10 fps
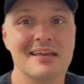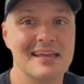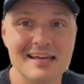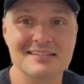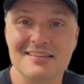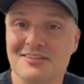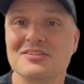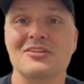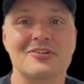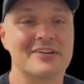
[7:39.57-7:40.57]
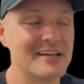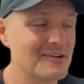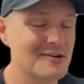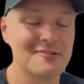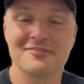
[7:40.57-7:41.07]
Yes, there's a learning
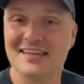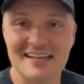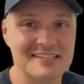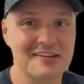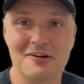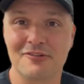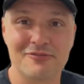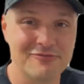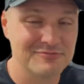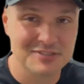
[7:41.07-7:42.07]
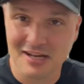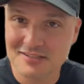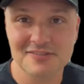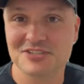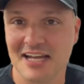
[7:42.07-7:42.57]
curve, yes, there are
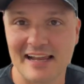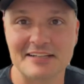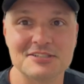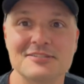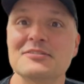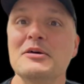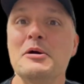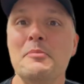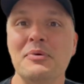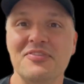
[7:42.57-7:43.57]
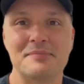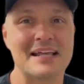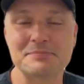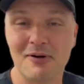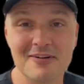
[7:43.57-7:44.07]
tons of challenges, but
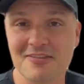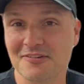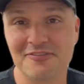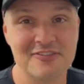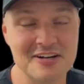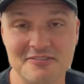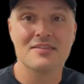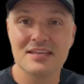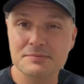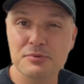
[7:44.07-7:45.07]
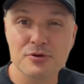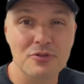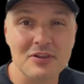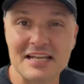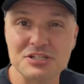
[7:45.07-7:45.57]
that's part of the fun. This
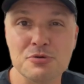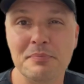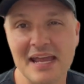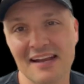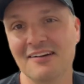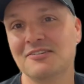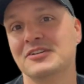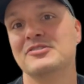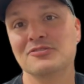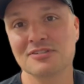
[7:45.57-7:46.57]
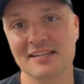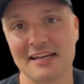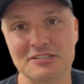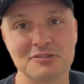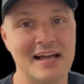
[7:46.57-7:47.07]
booth lets you paint on your
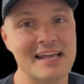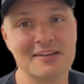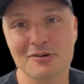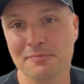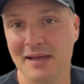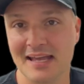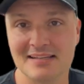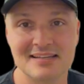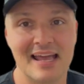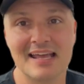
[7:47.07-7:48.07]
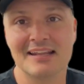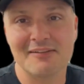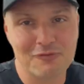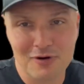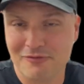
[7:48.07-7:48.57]
schedule at your pace and
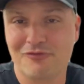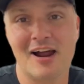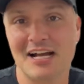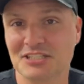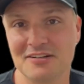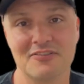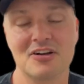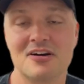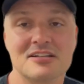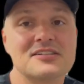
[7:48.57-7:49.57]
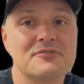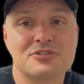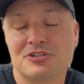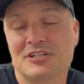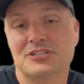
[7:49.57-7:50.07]
for a fraction of the cost of a
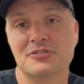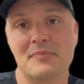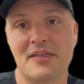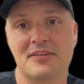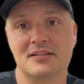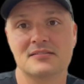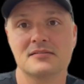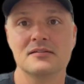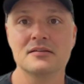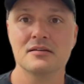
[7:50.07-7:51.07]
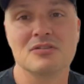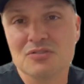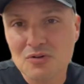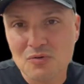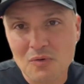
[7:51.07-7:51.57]
traditional methods.
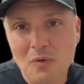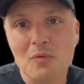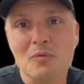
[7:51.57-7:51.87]
So,